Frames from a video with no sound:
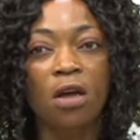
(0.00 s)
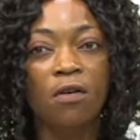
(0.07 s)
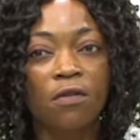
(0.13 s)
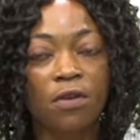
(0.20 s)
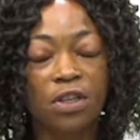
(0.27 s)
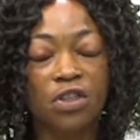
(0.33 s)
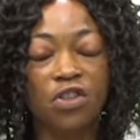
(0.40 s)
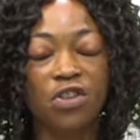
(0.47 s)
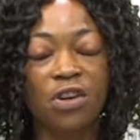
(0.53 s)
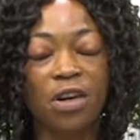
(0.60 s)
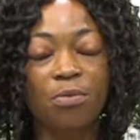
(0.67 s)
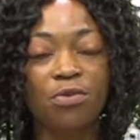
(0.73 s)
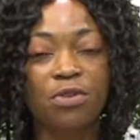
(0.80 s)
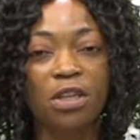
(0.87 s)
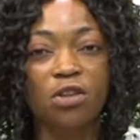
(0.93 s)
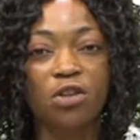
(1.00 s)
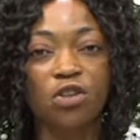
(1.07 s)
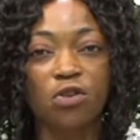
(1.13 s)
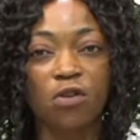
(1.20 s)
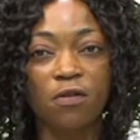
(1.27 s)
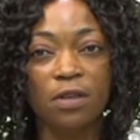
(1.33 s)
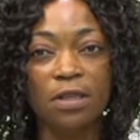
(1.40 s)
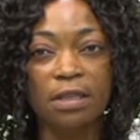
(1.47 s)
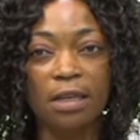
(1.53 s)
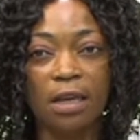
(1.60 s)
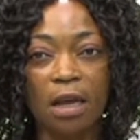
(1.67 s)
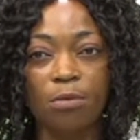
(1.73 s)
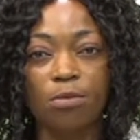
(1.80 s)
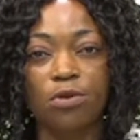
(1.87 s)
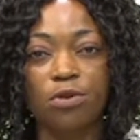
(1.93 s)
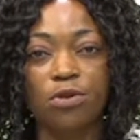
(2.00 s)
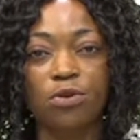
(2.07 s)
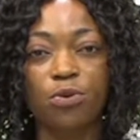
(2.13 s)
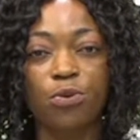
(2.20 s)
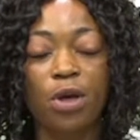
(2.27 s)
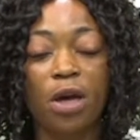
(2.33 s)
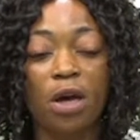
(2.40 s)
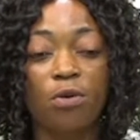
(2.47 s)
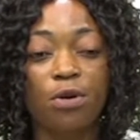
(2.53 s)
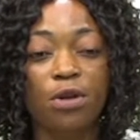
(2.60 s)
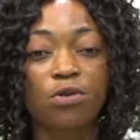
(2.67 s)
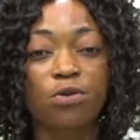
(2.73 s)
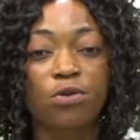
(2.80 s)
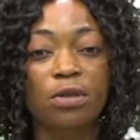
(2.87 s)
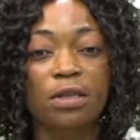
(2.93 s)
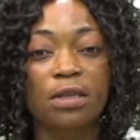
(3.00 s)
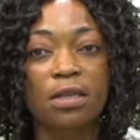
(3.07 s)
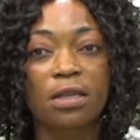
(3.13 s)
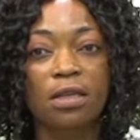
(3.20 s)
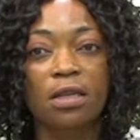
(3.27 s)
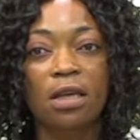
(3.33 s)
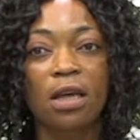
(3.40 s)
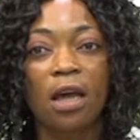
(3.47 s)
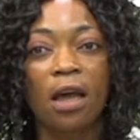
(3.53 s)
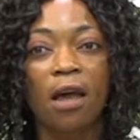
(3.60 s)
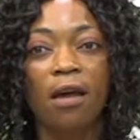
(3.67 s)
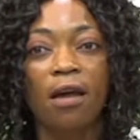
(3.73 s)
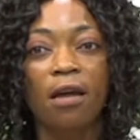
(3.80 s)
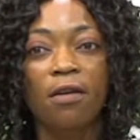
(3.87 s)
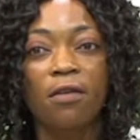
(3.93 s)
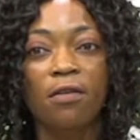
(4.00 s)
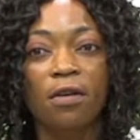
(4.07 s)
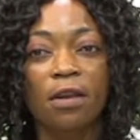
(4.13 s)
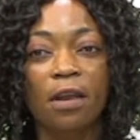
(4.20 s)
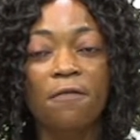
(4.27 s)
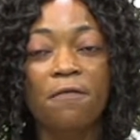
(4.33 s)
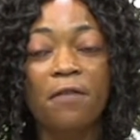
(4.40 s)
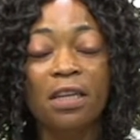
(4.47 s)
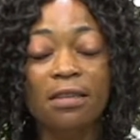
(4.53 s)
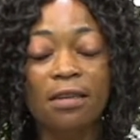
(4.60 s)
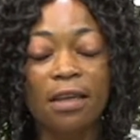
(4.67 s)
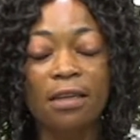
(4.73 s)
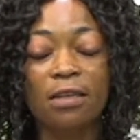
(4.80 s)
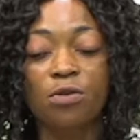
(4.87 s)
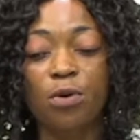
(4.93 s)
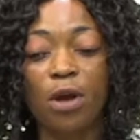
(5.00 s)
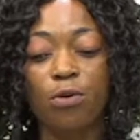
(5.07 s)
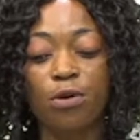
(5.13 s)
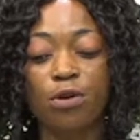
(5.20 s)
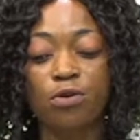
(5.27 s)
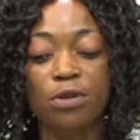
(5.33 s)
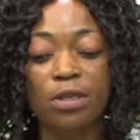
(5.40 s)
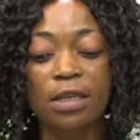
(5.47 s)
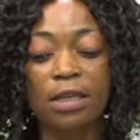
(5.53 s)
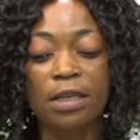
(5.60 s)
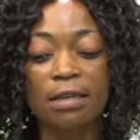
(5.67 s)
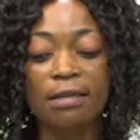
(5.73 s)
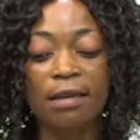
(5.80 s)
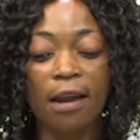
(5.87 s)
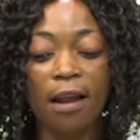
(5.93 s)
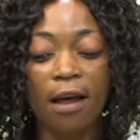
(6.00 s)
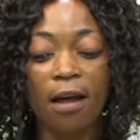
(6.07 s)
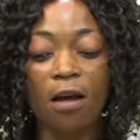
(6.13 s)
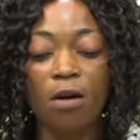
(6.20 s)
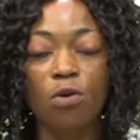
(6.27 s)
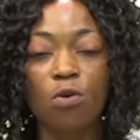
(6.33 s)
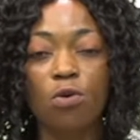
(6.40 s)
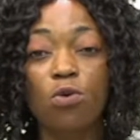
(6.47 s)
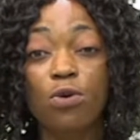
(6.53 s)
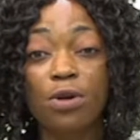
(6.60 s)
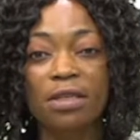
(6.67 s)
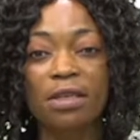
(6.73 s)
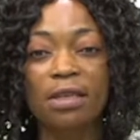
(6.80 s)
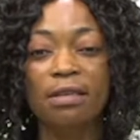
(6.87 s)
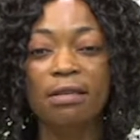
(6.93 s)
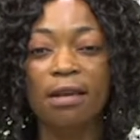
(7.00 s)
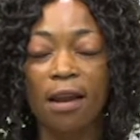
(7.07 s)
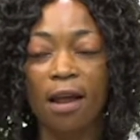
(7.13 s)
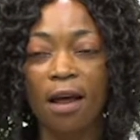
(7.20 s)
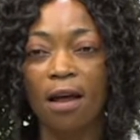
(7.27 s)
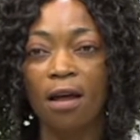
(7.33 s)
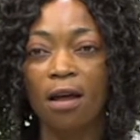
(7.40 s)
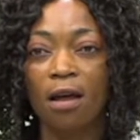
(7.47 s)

For the general presentation of the syllabus, we are going to see the first lesson, we are going to see the seller, who is a seller,